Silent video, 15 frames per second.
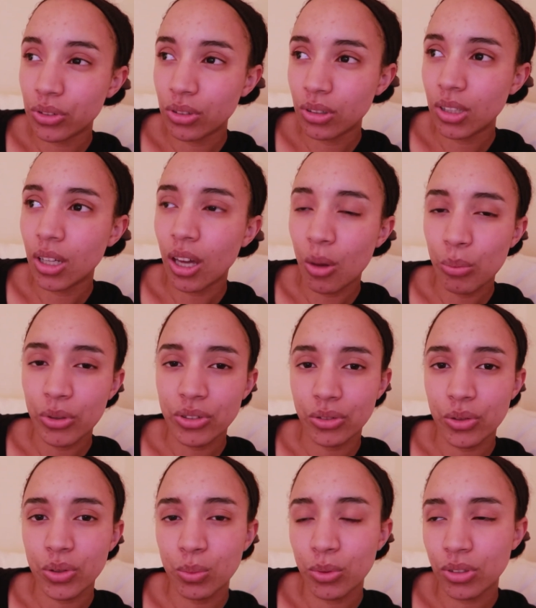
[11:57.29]
the campers are
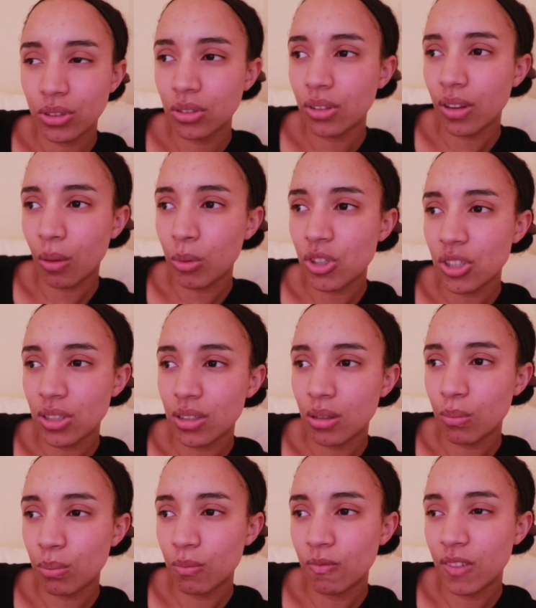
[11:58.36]
not supposed to know that, but she's
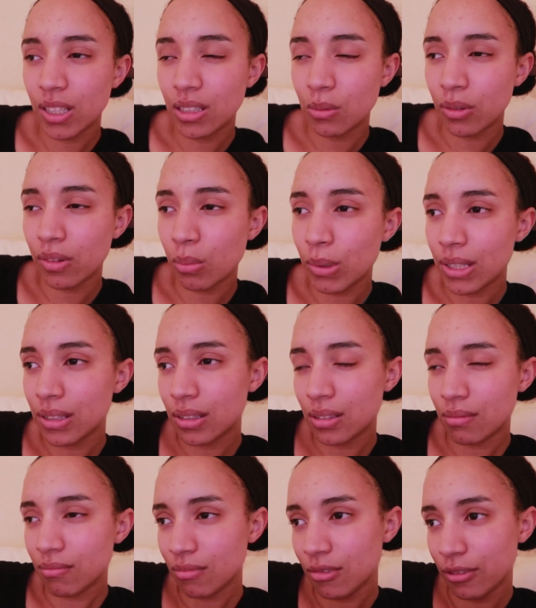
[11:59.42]
a victim of the past
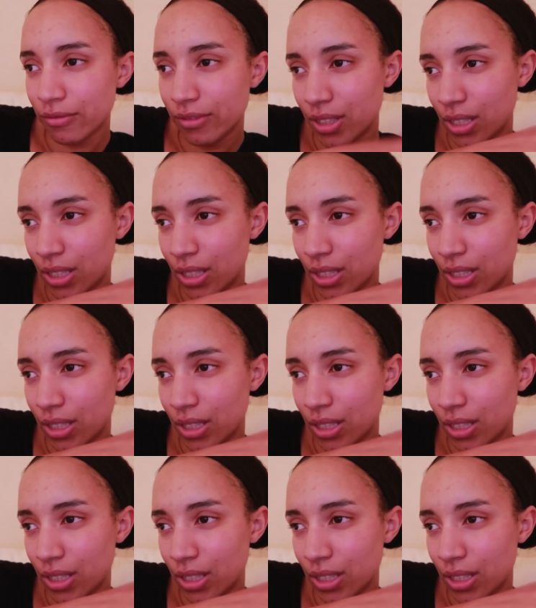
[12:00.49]
of